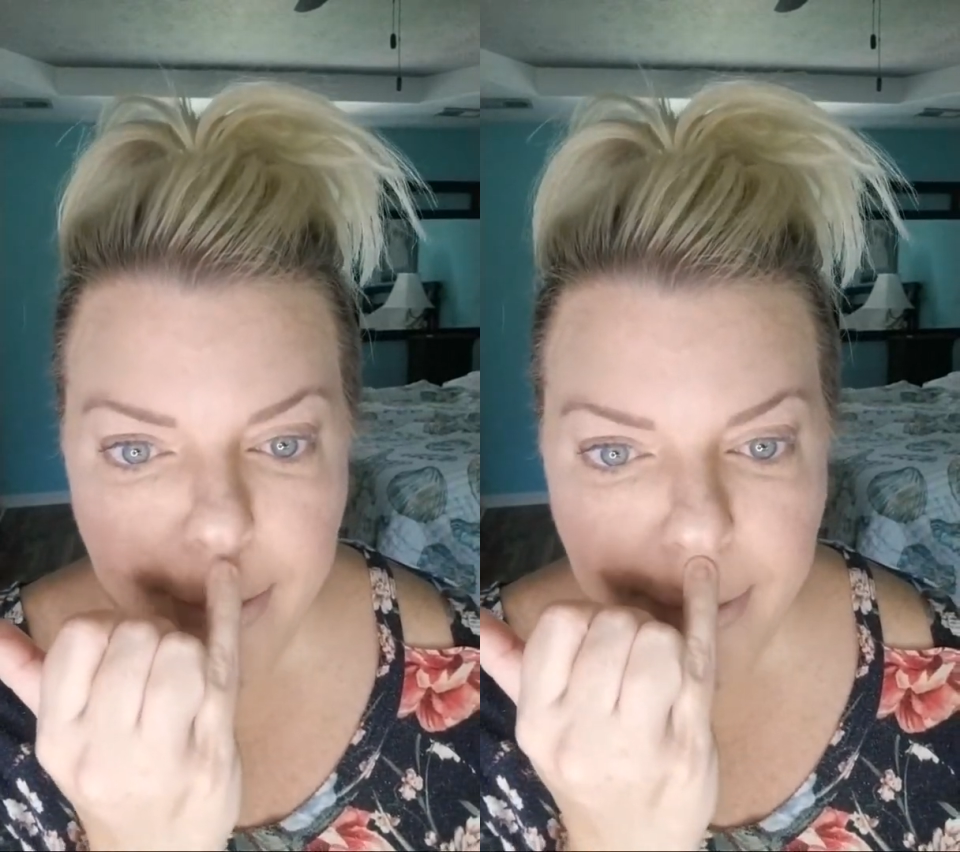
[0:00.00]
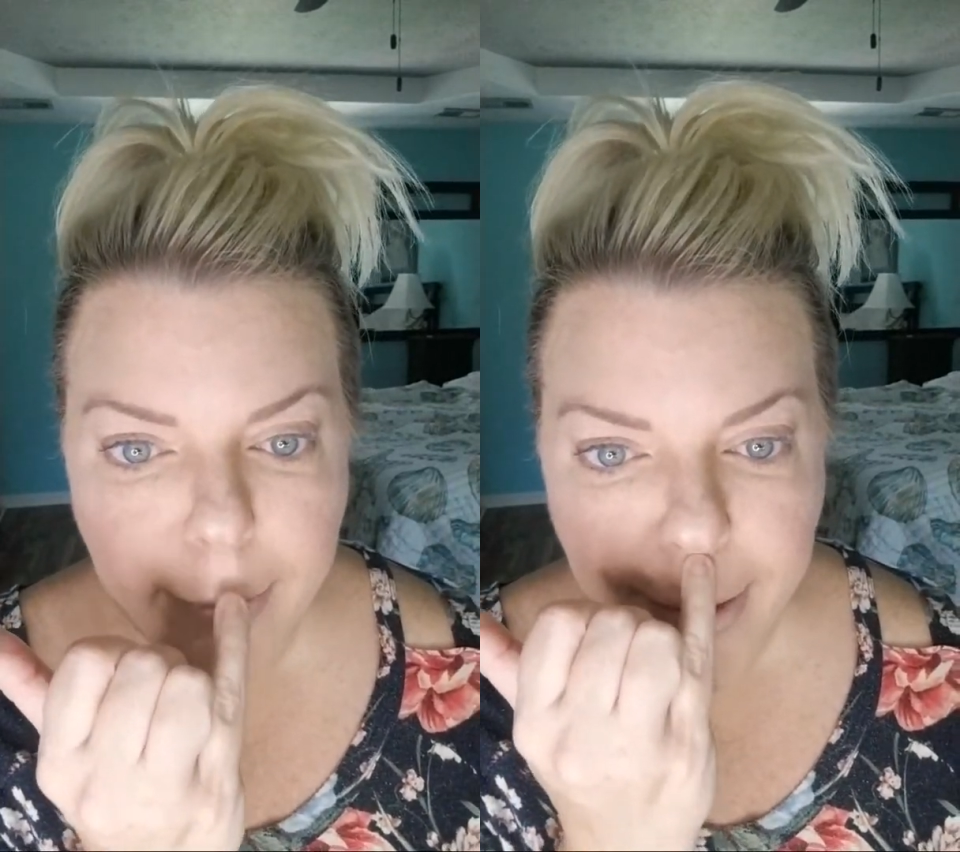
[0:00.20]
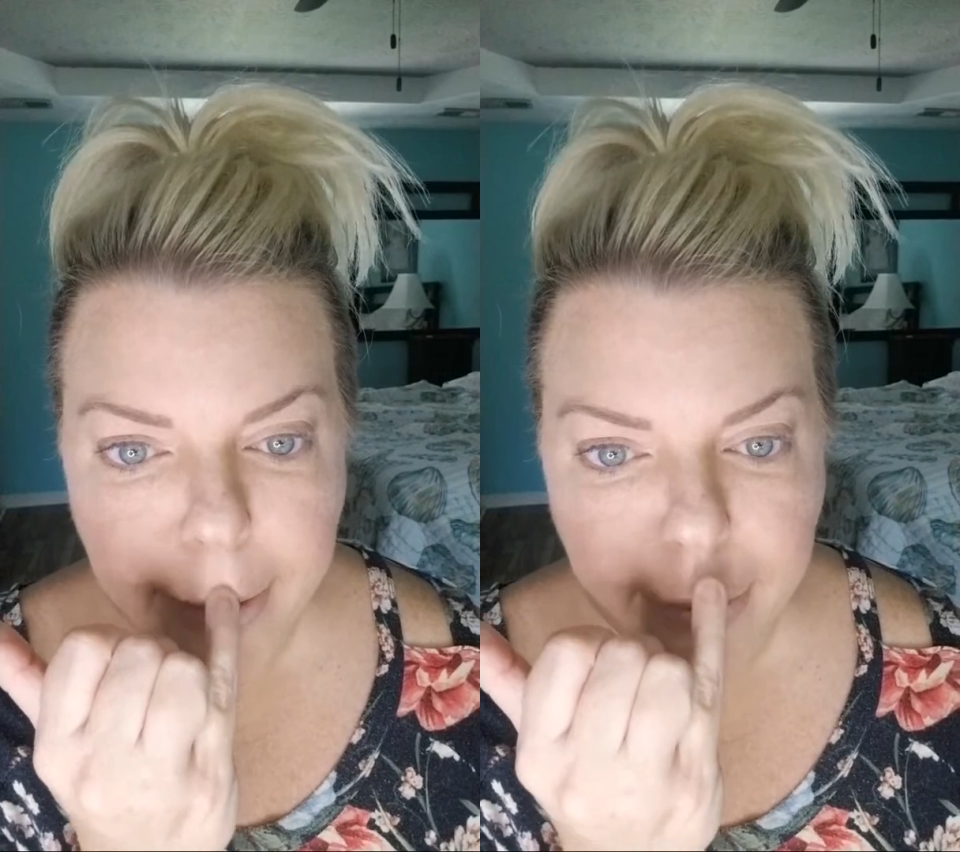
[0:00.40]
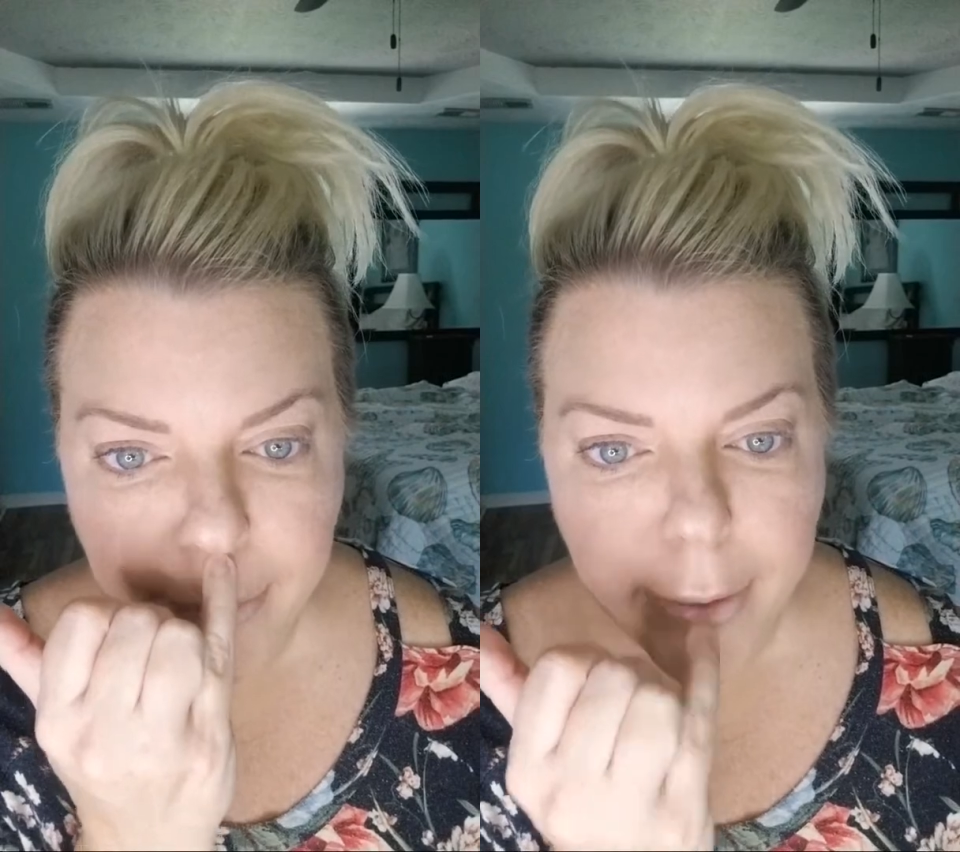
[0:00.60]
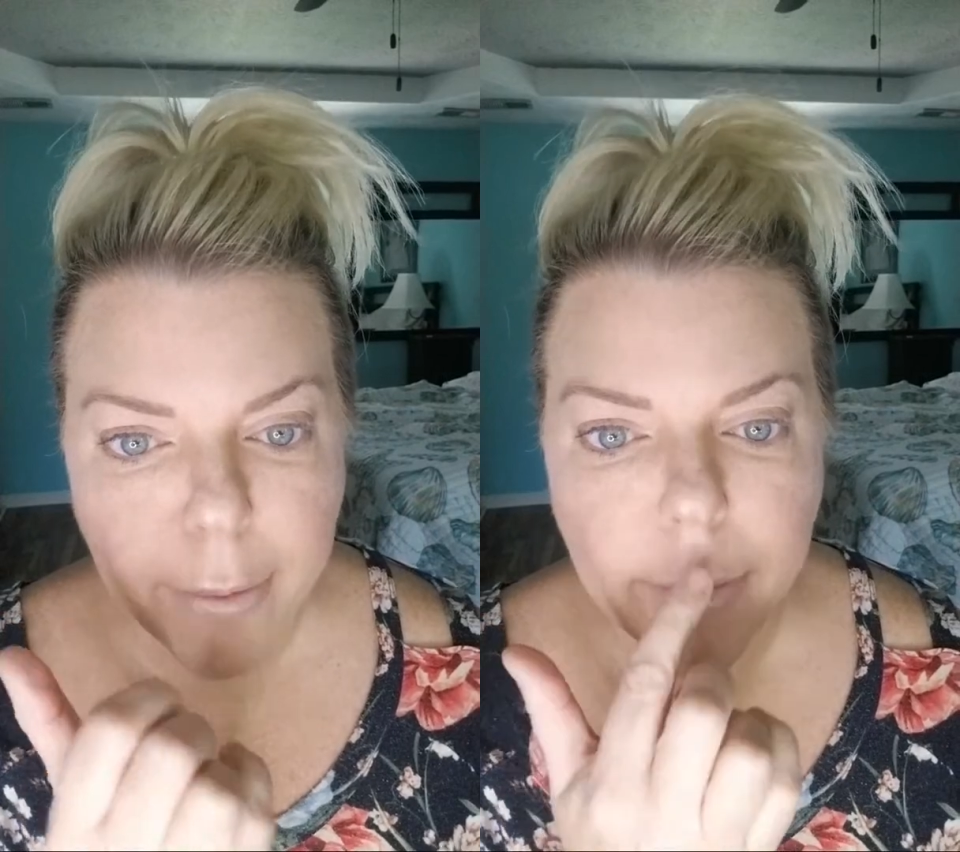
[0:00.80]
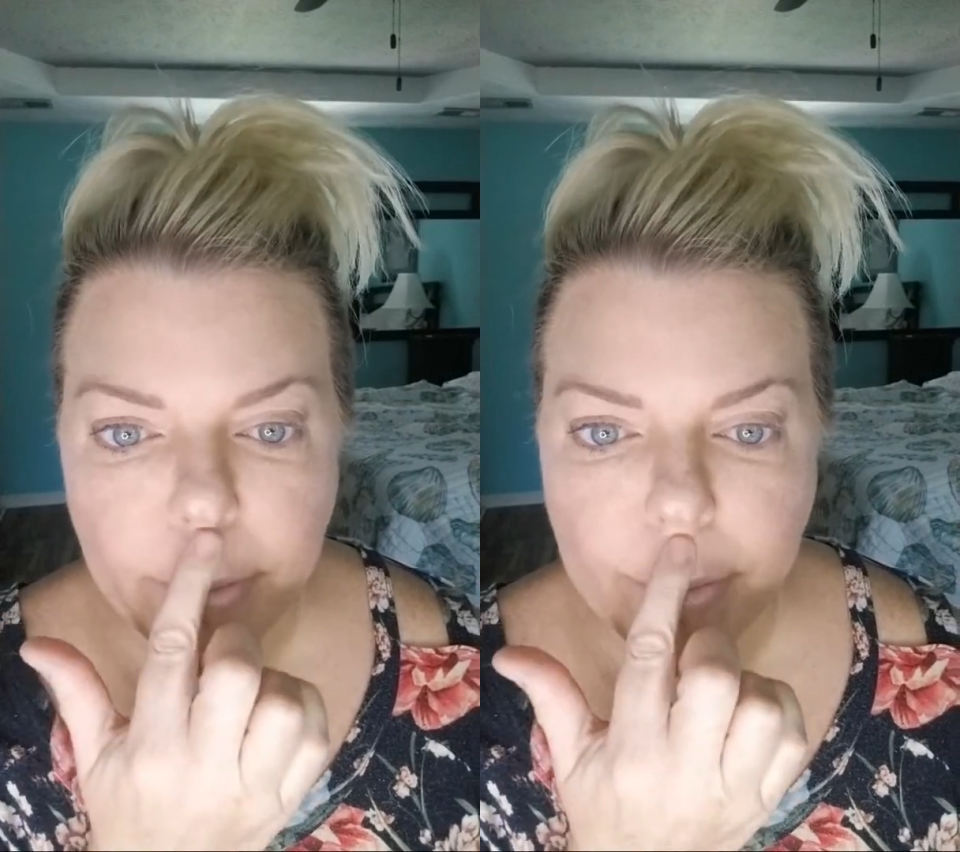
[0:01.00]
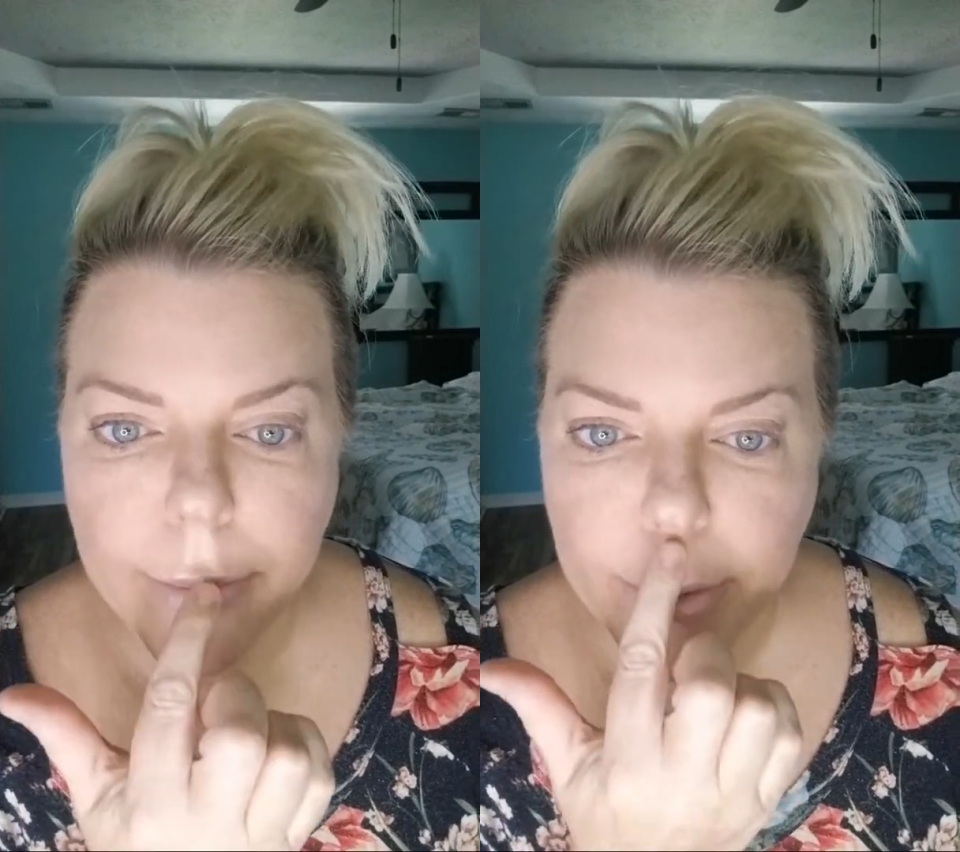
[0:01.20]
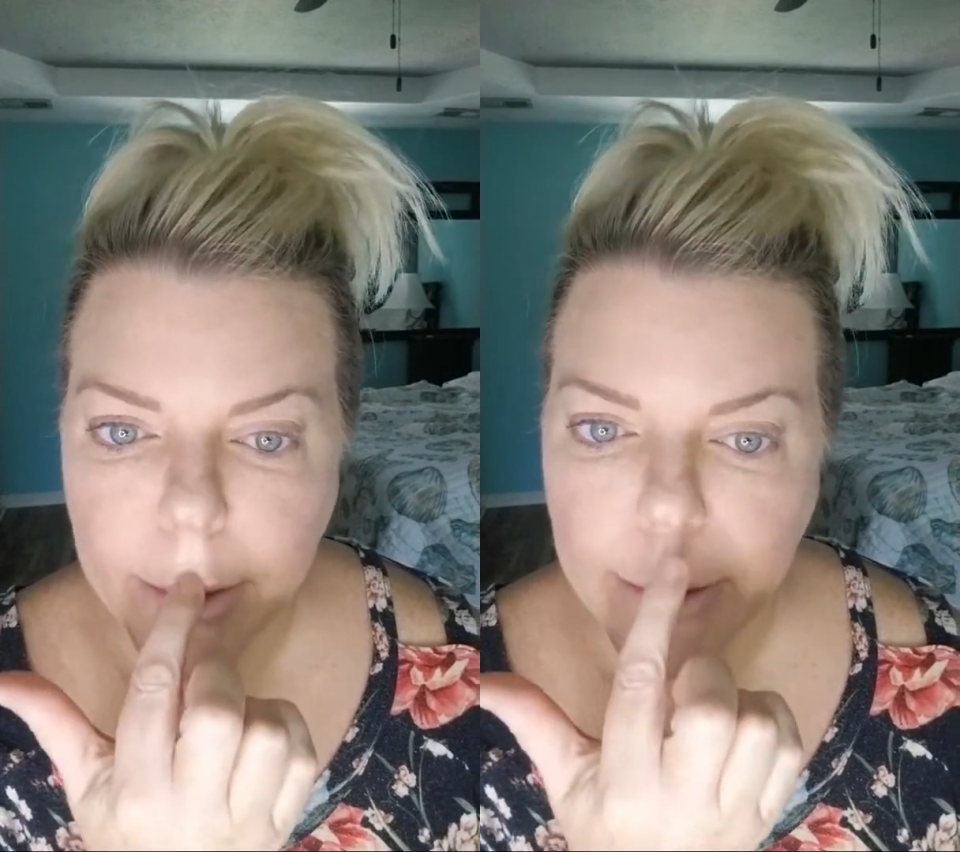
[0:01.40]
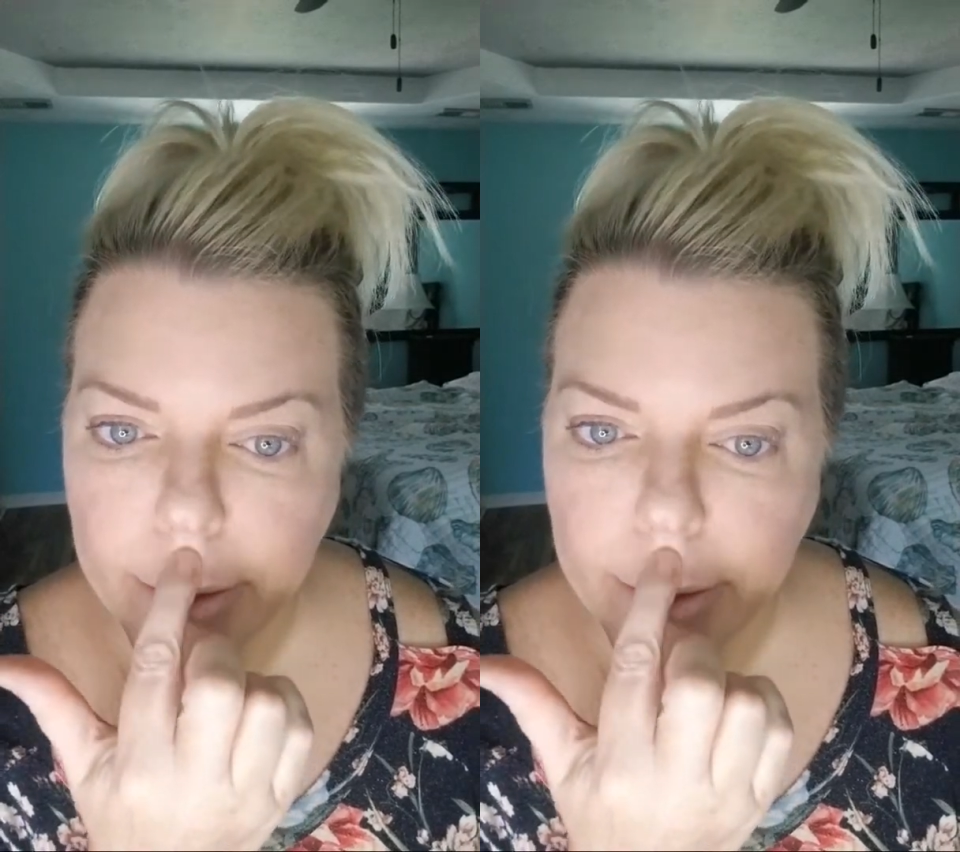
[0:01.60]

go right down the middle, and